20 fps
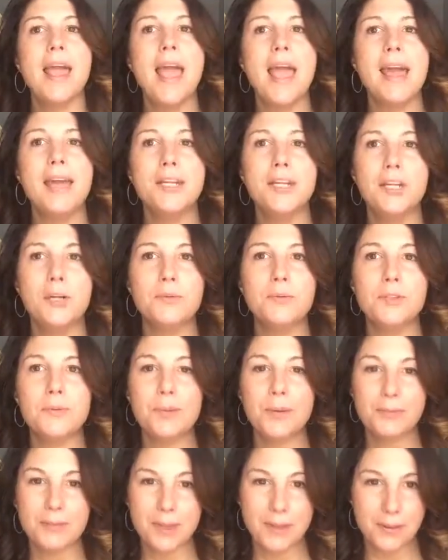you know what's
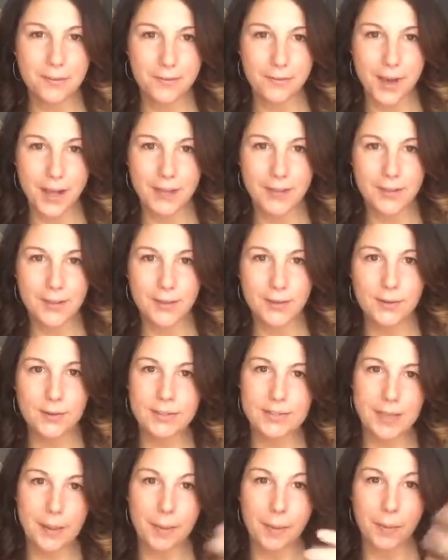been really fun too,
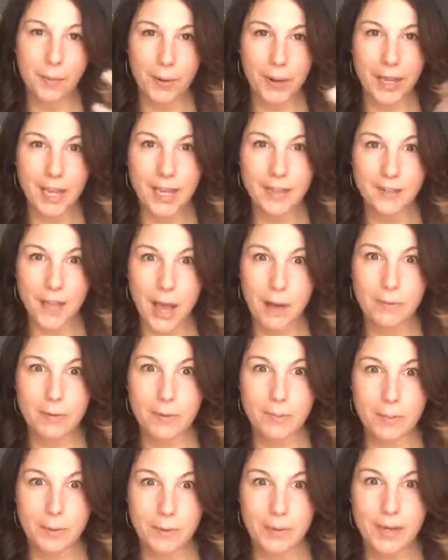is I've been working a lot
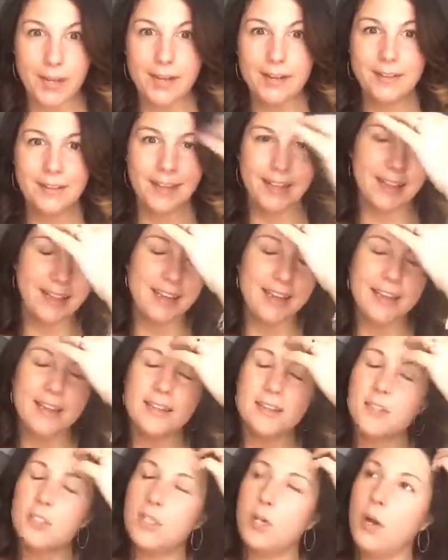with Buddha lately.
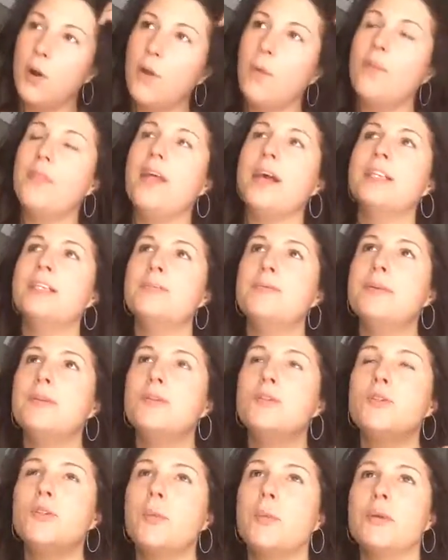So that's been
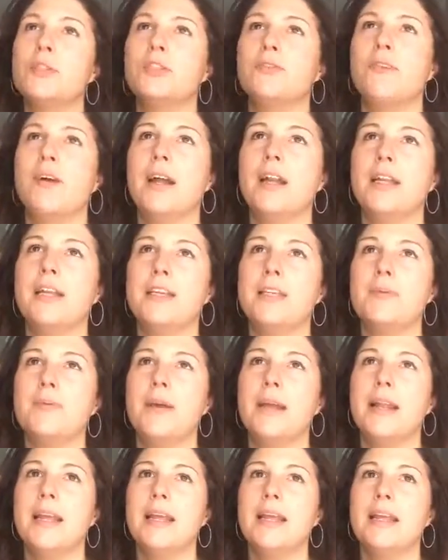so much fun. He's
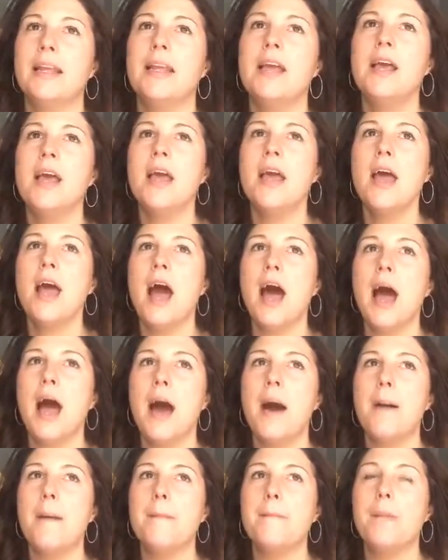been in
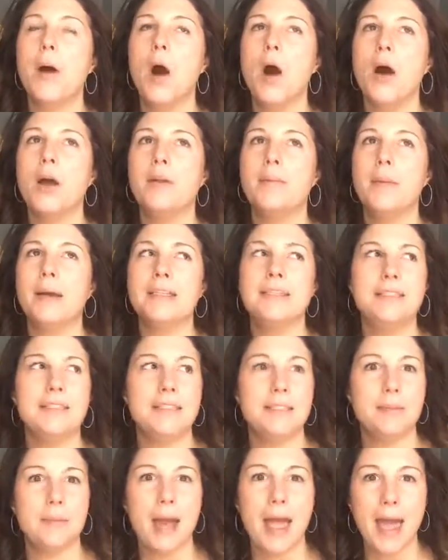on my
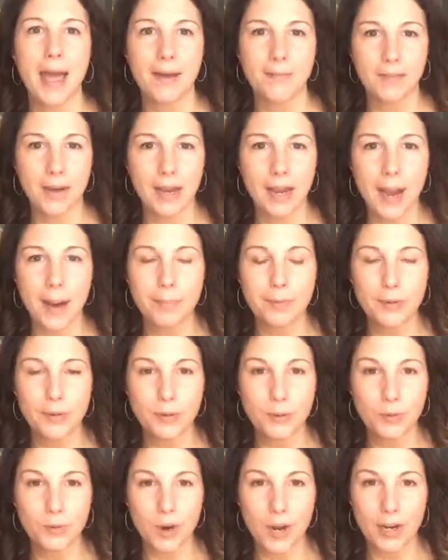team. I have a couple of
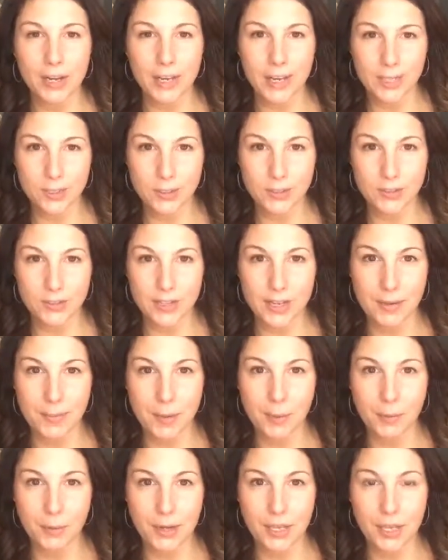new archangels that have
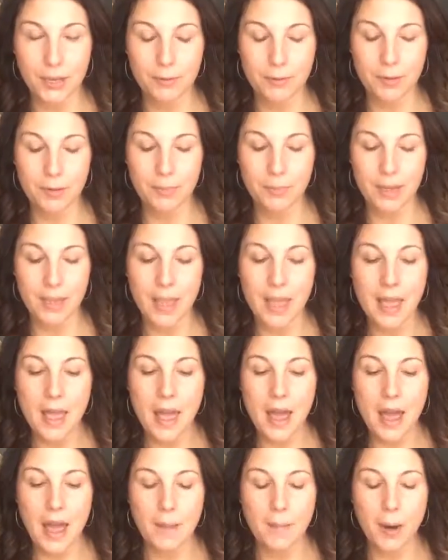been working with me.
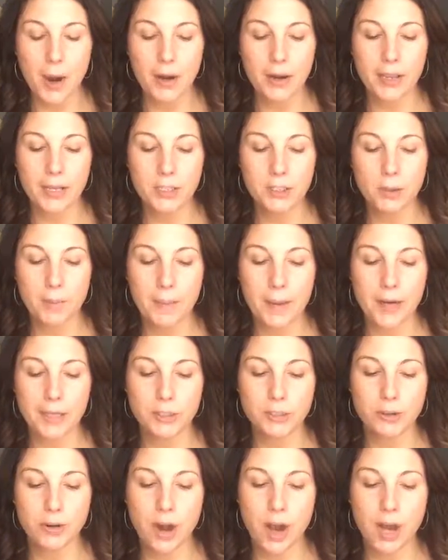Archangel
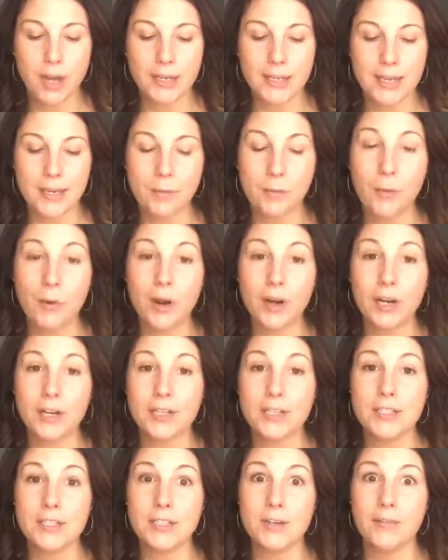Metatron, he
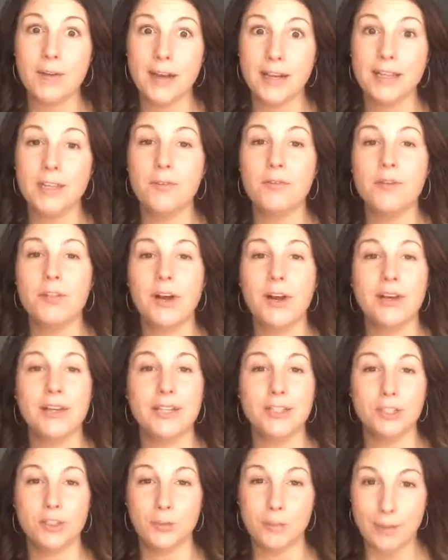works directly with
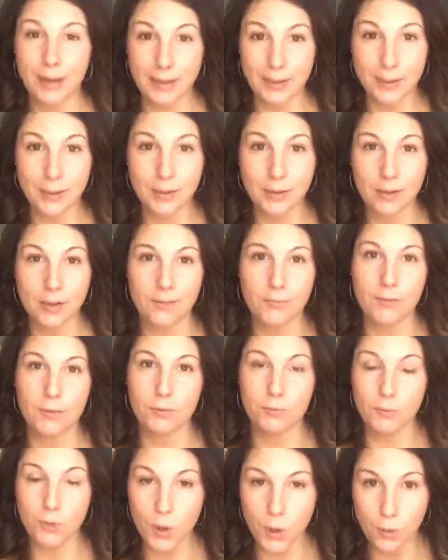Archangel Michael. And if you
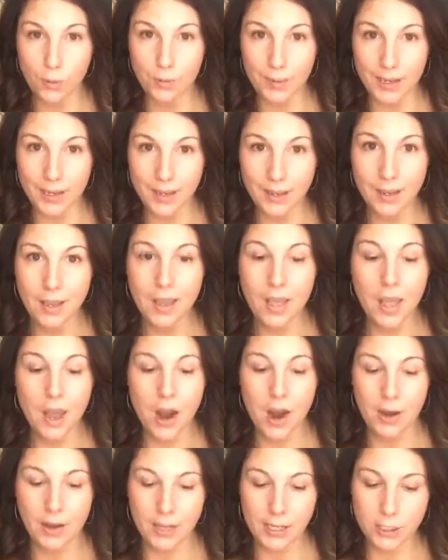know me,
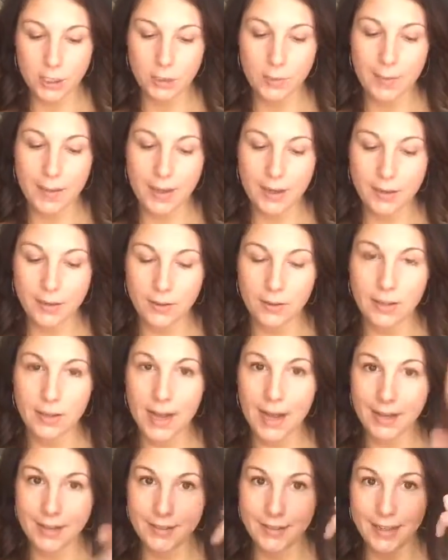Archangel Michael and
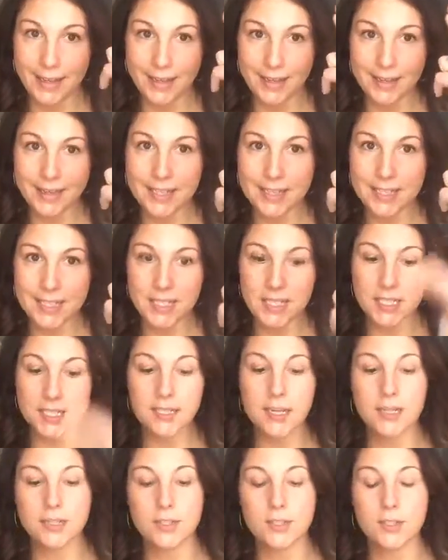I are like this.
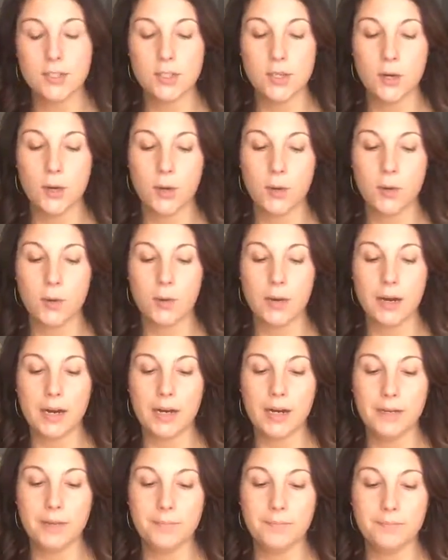And so
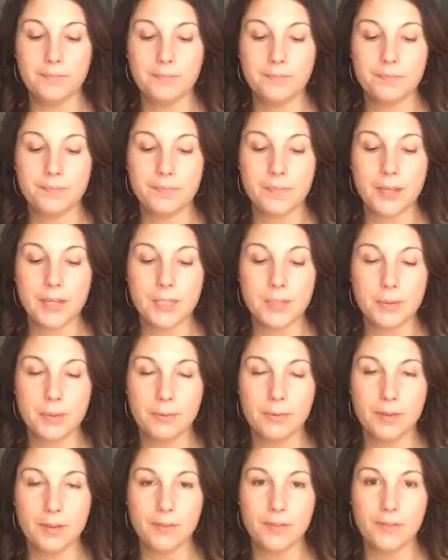it's been
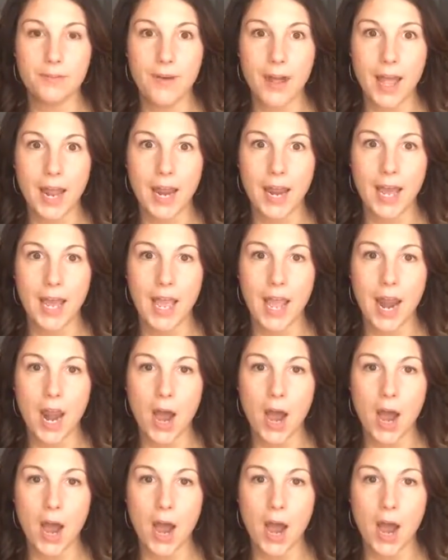really fun. And